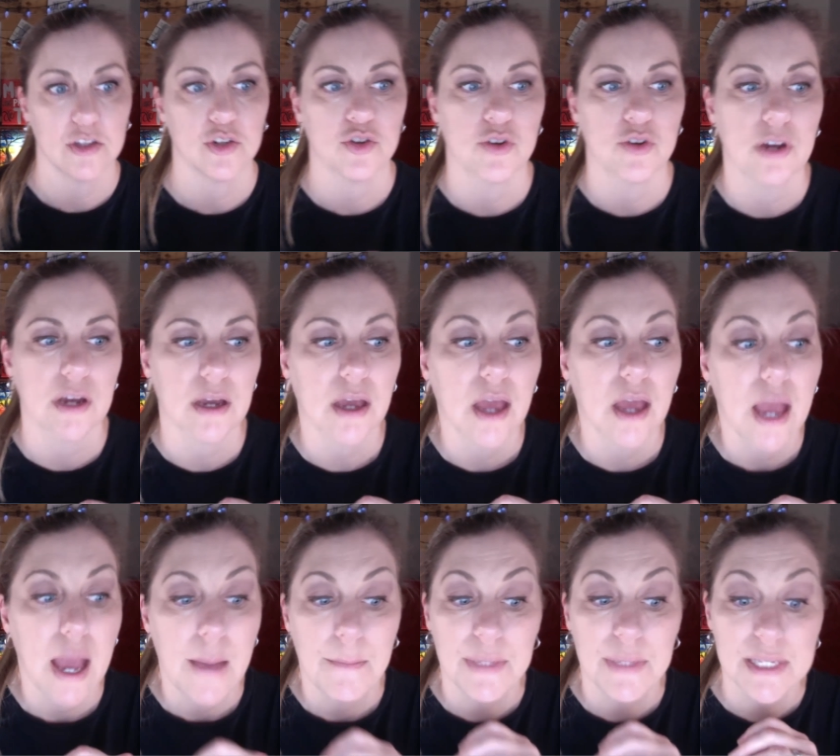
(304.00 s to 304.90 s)
trick.
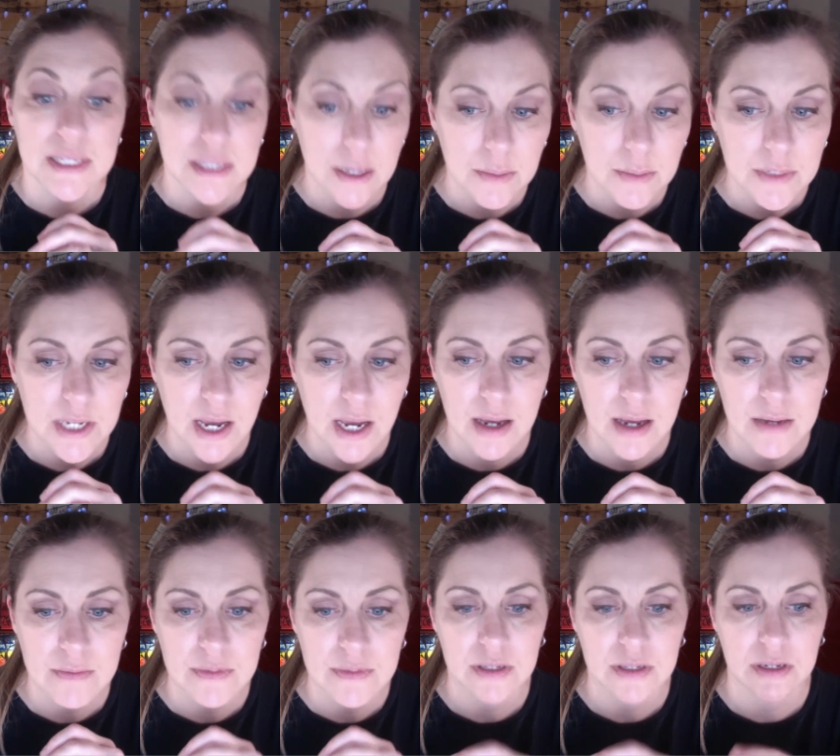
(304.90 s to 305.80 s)
But
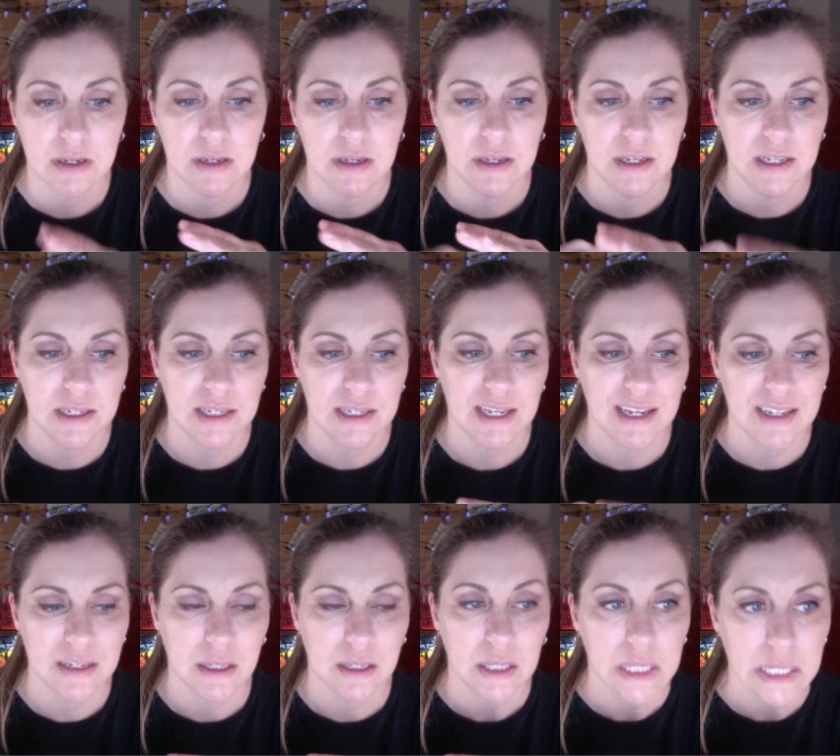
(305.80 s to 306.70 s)
sometimes it
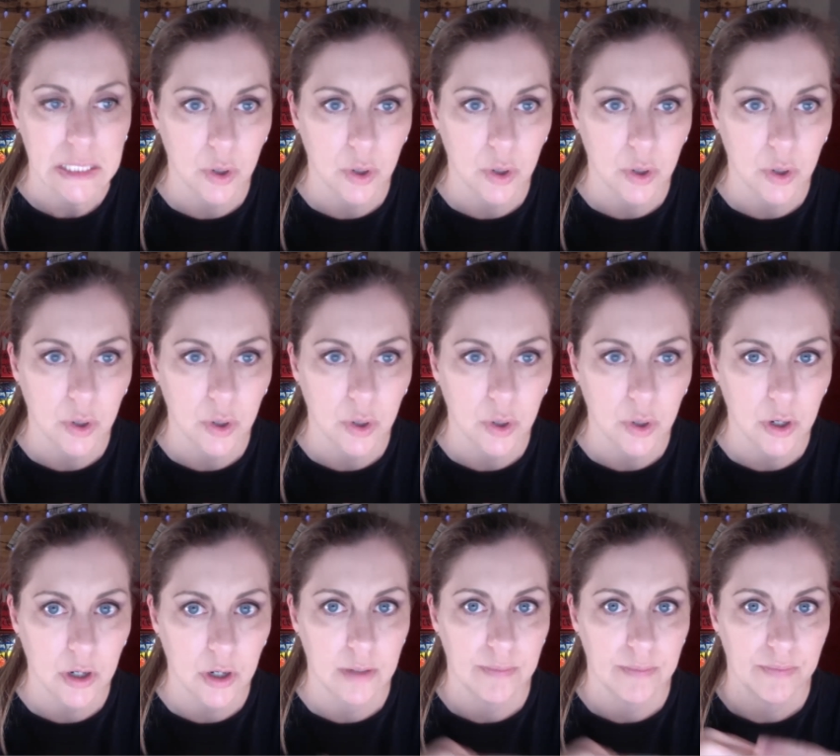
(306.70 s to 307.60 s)
takes a little
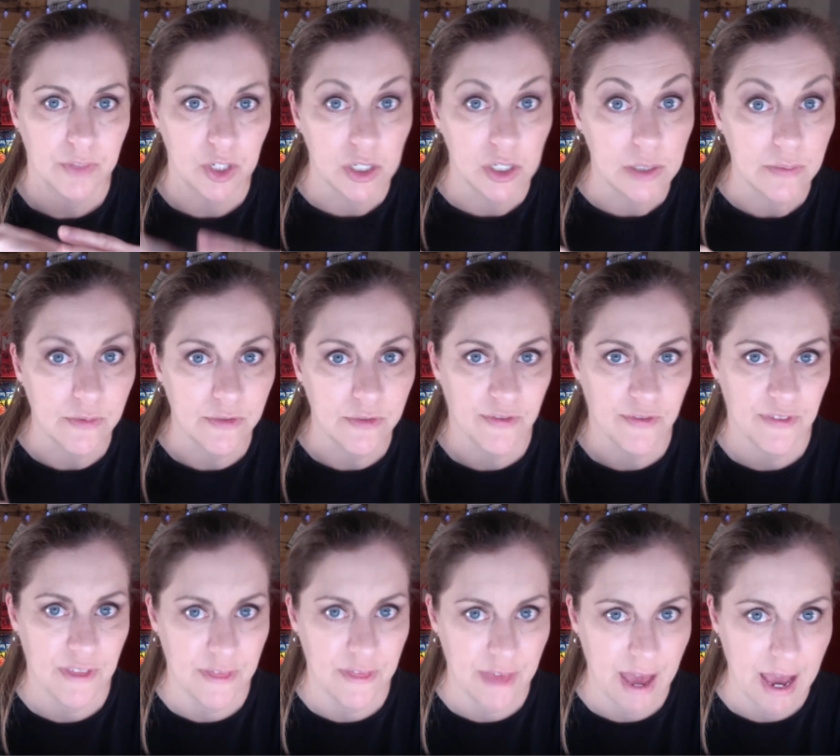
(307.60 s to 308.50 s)
more oomph
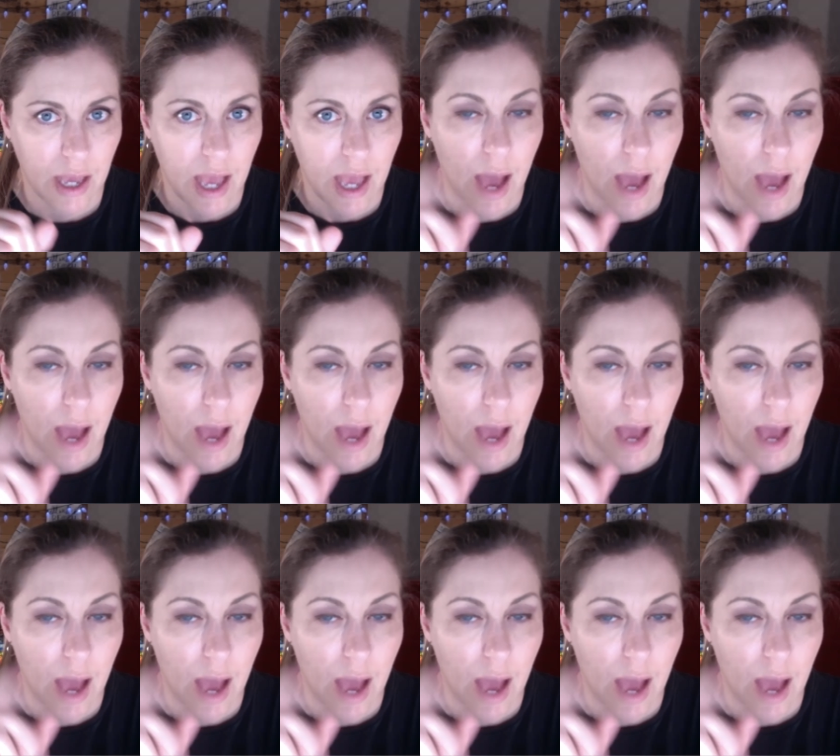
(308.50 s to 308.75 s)
than that.